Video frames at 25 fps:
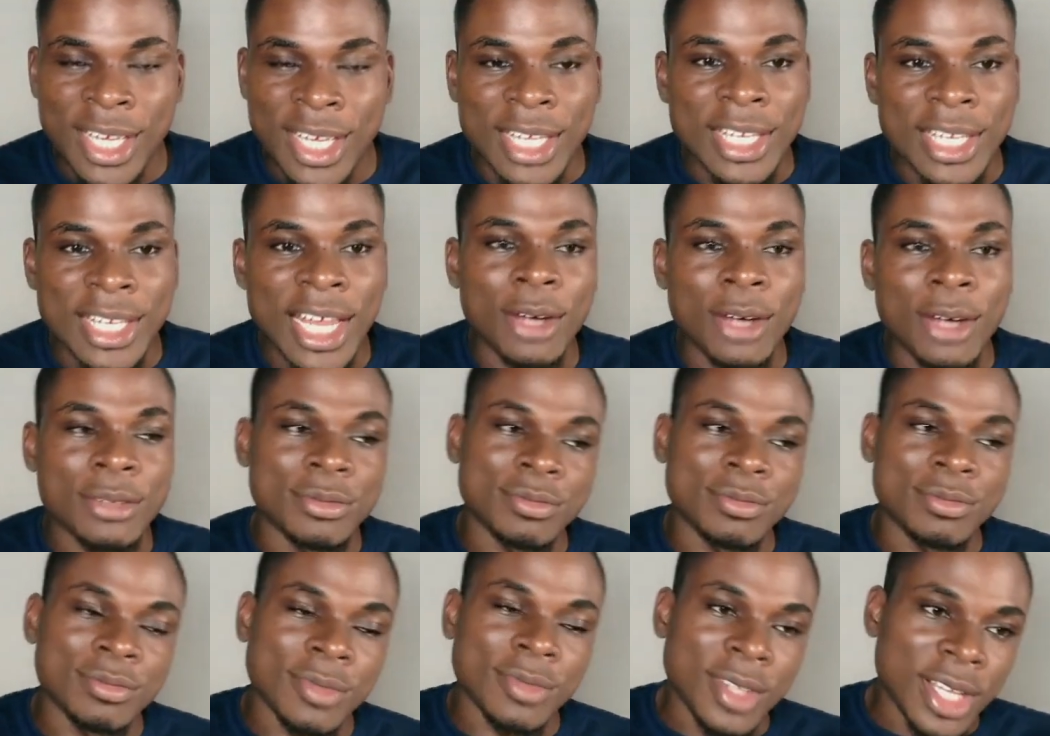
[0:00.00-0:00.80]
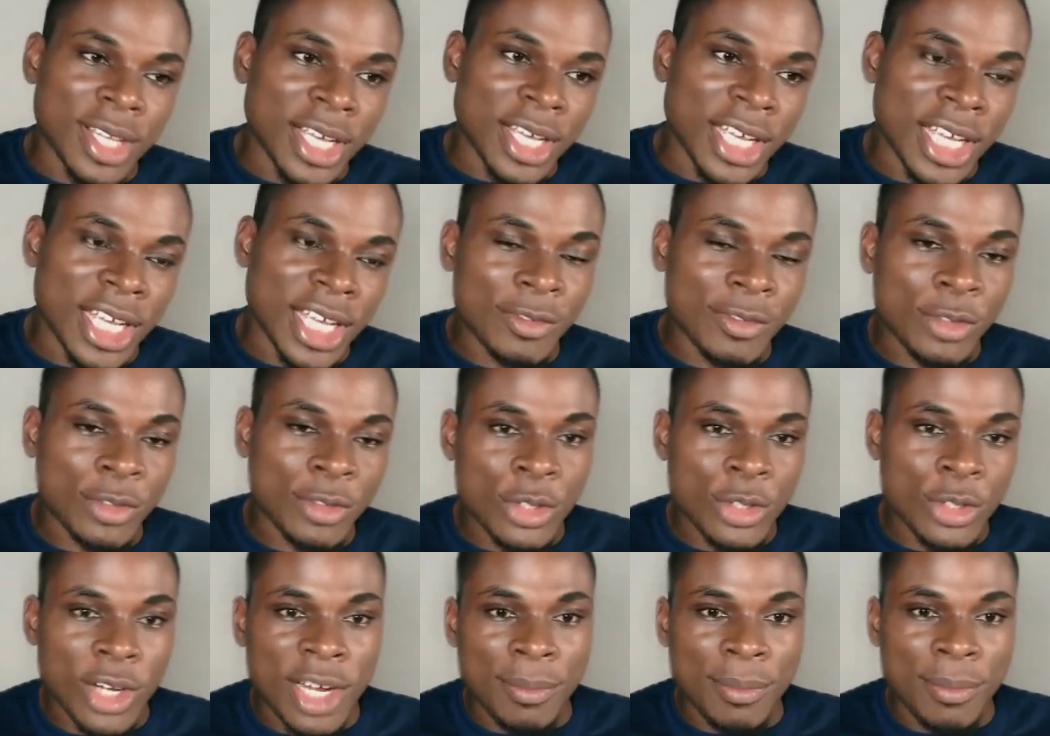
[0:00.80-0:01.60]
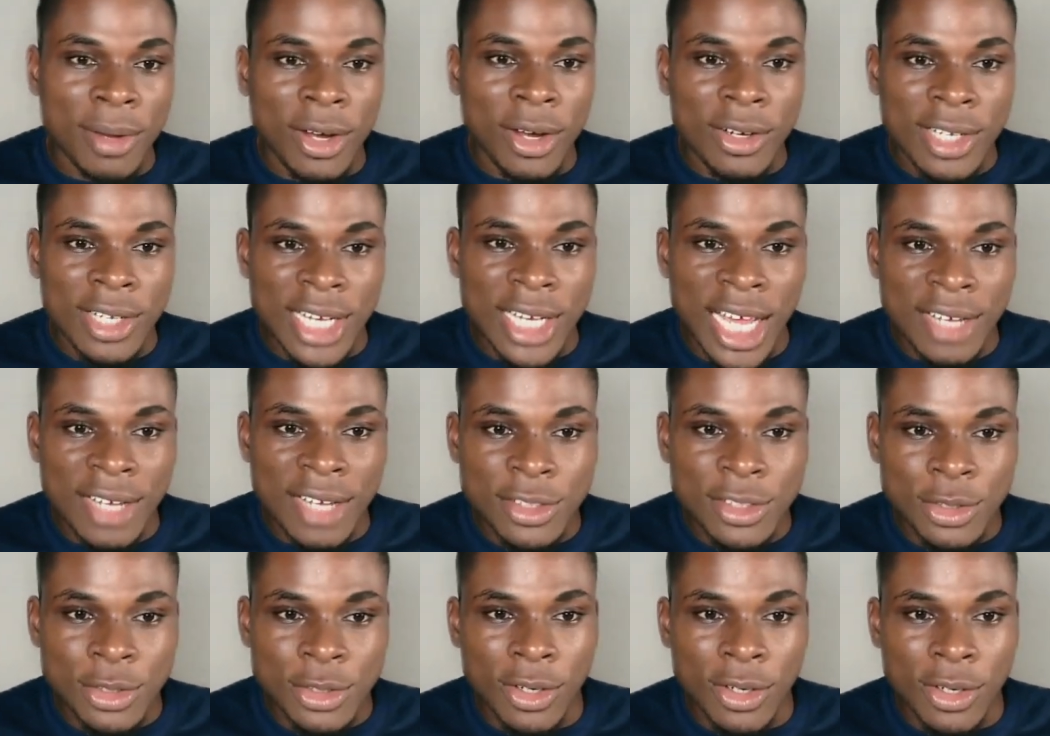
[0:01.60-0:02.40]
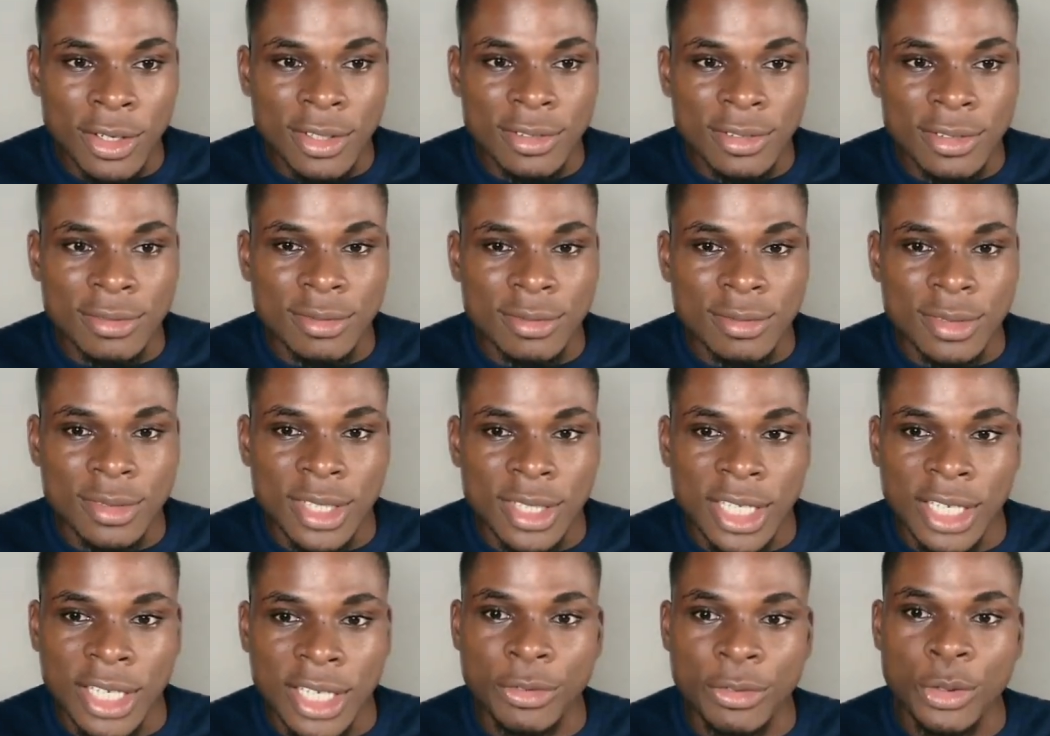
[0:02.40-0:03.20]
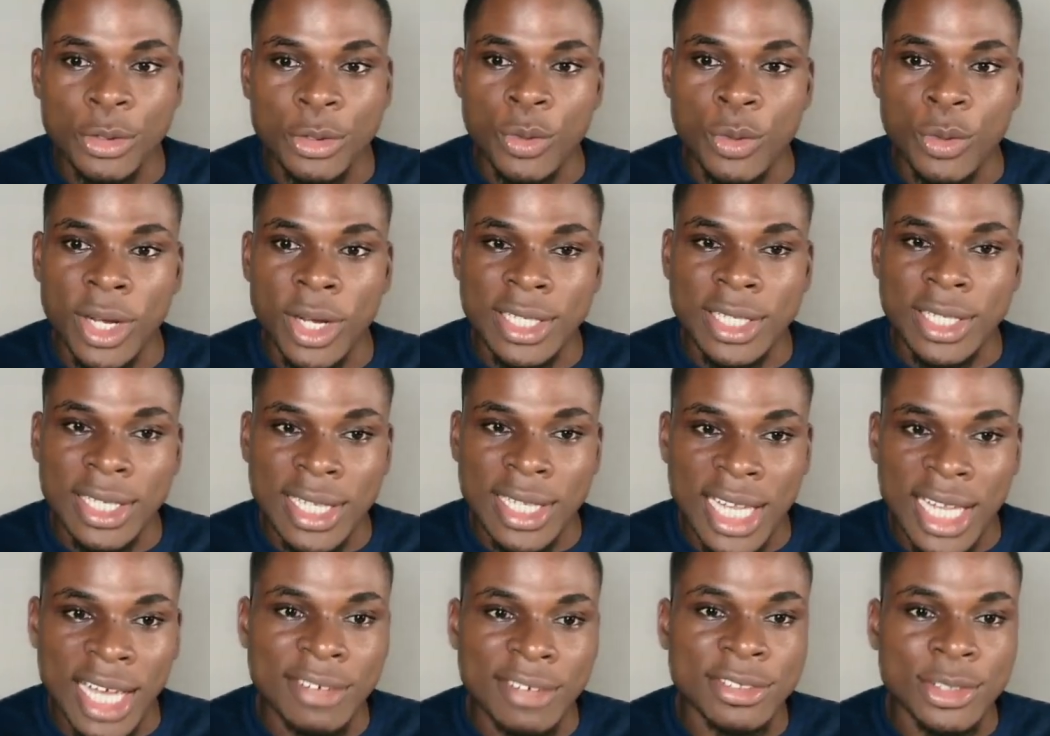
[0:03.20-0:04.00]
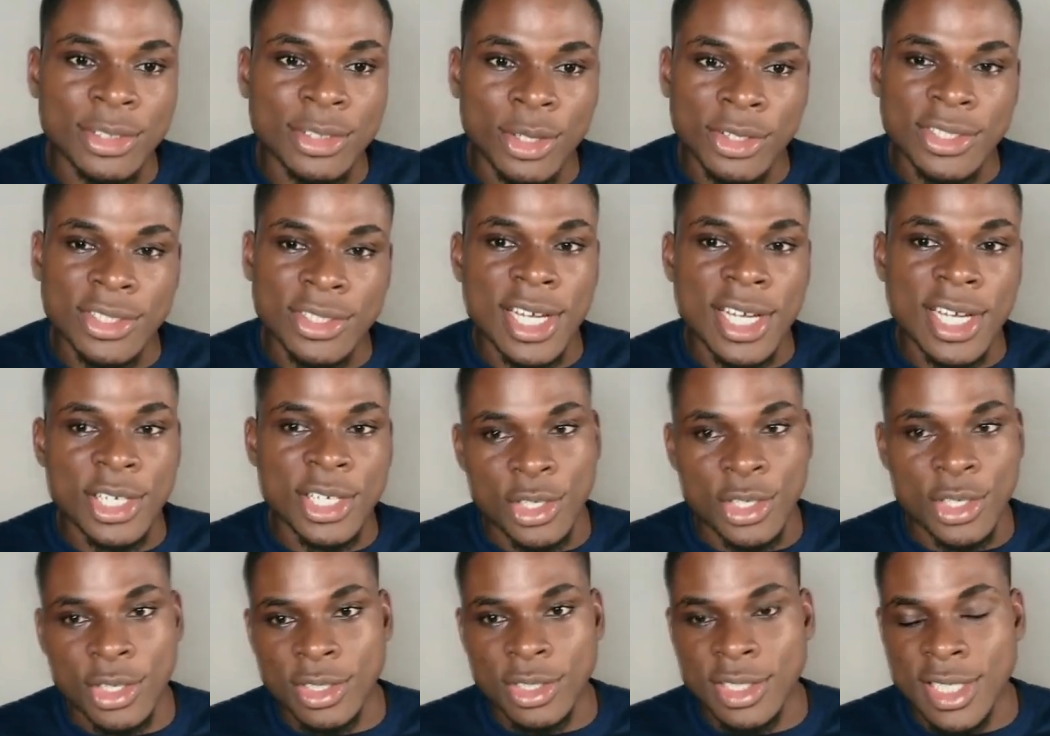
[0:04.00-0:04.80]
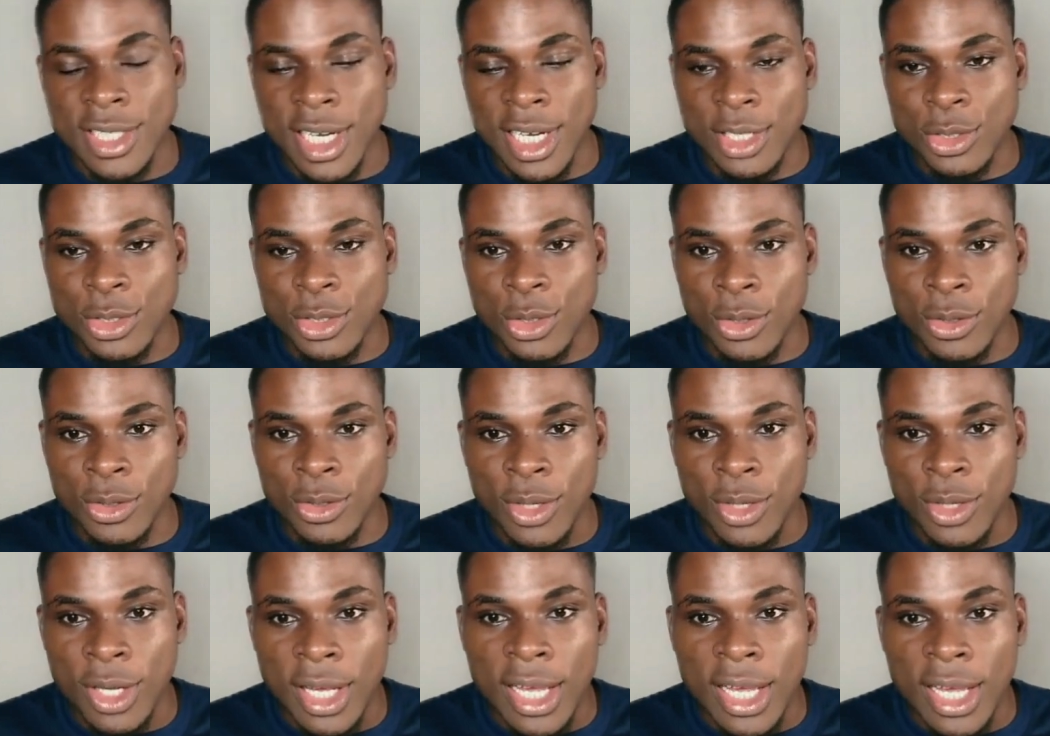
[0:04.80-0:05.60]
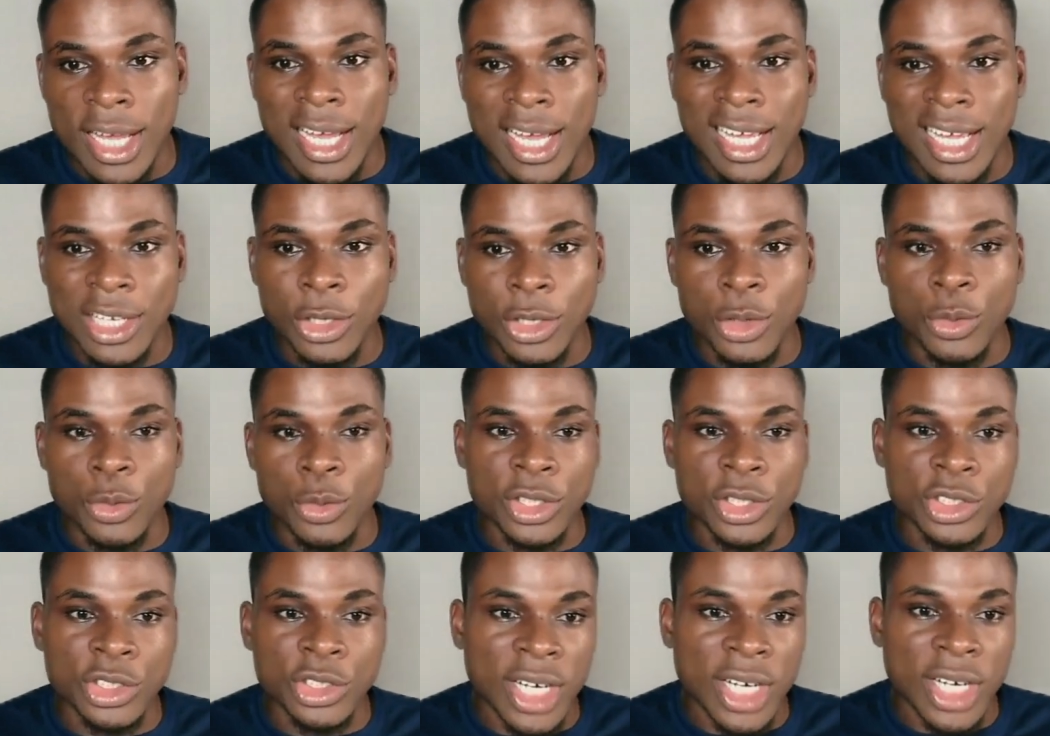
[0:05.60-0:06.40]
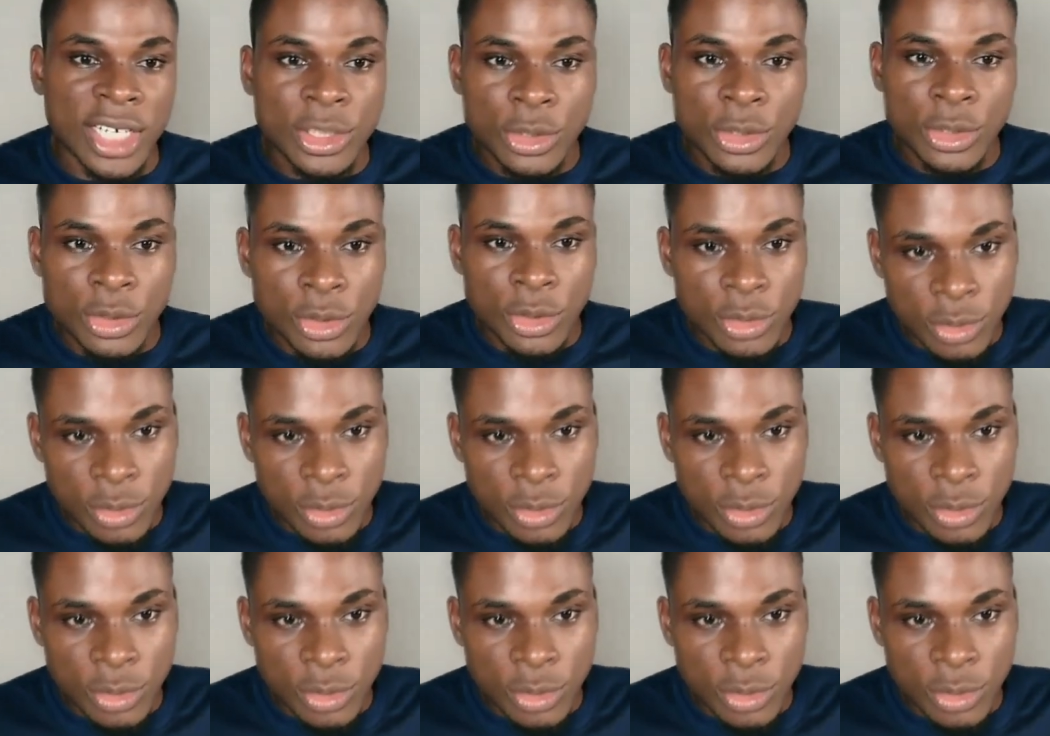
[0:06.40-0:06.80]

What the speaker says: Now, if you talk about livestock, if you are in the livestock sector and you are trying to